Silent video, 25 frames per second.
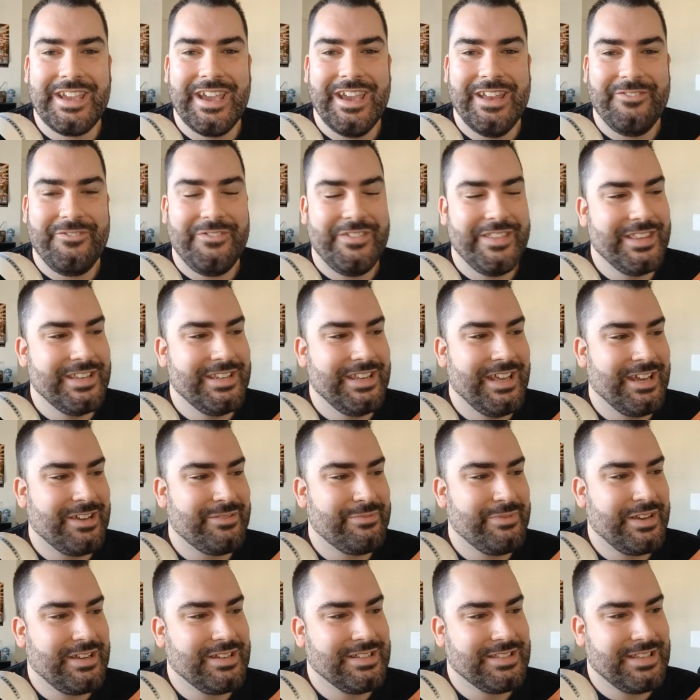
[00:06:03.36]
get for the deck
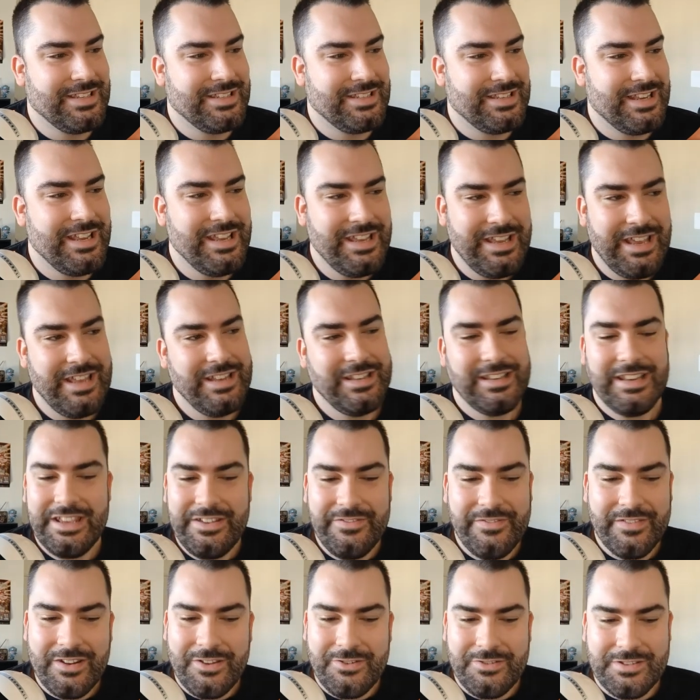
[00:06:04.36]
because it
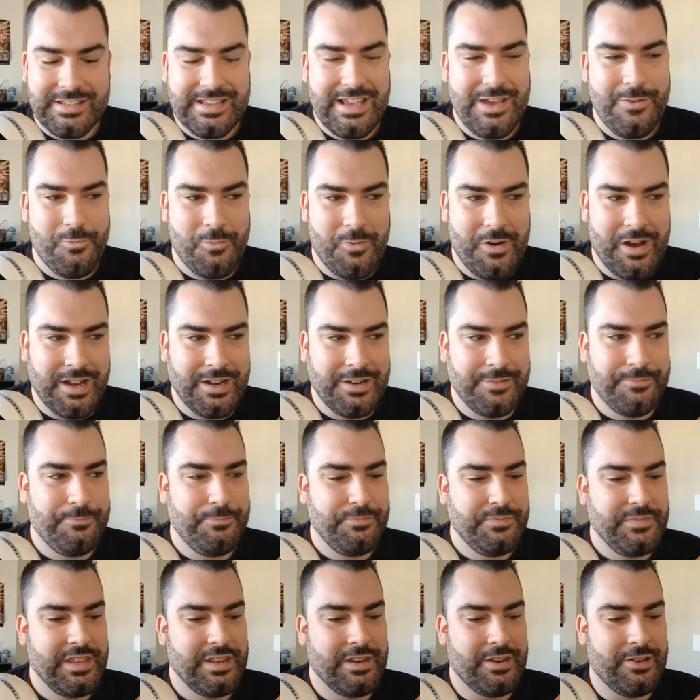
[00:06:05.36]
even though it's at 1,
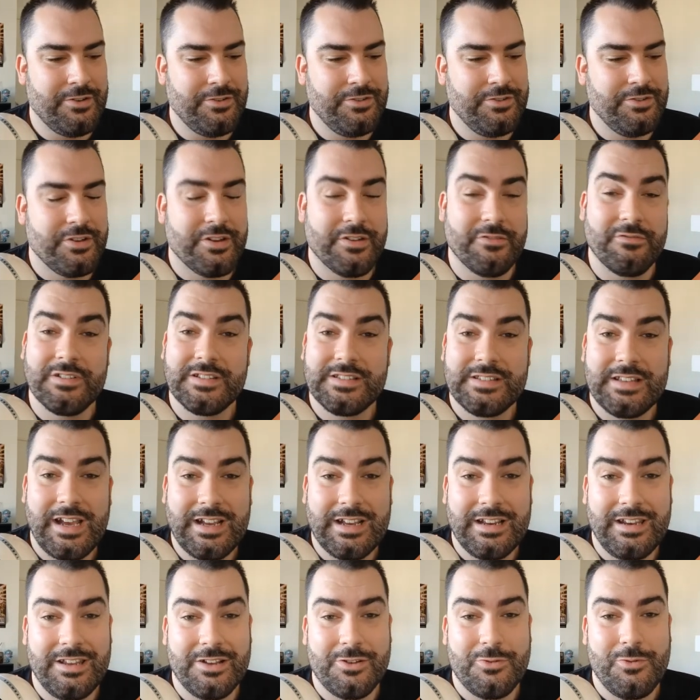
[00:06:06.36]
you know, you can
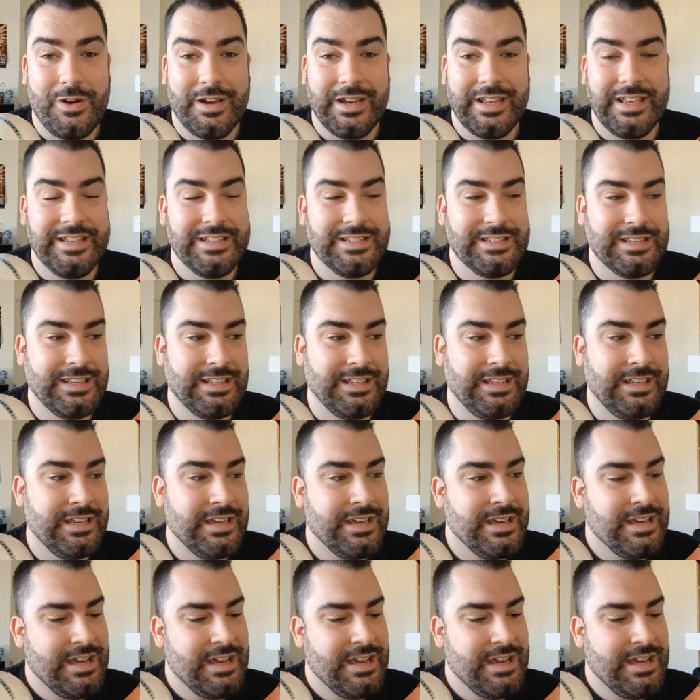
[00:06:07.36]
recycle it quite easily,